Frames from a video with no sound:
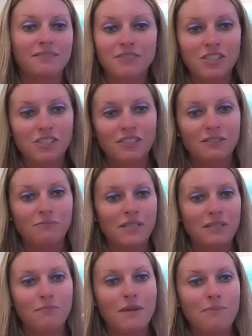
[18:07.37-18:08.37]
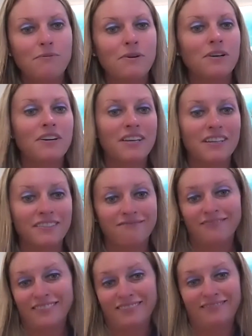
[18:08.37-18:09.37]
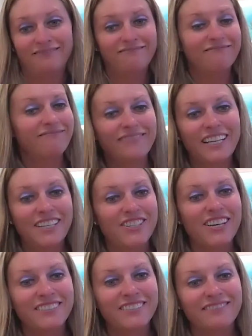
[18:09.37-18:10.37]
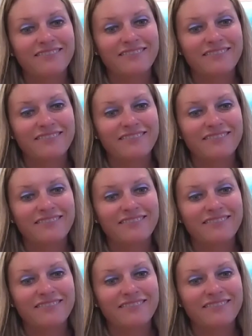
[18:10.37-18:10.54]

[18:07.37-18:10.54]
We just submit paperwork and you're done.